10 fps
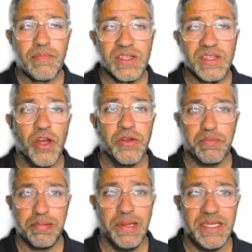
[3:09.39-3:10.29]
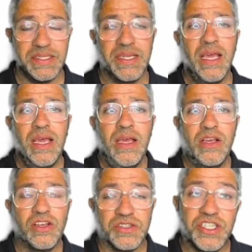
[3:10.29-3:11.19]
So please
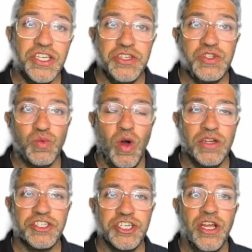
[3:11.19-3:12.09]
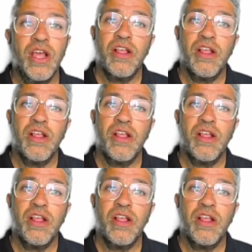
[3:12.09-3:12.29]
continue to watch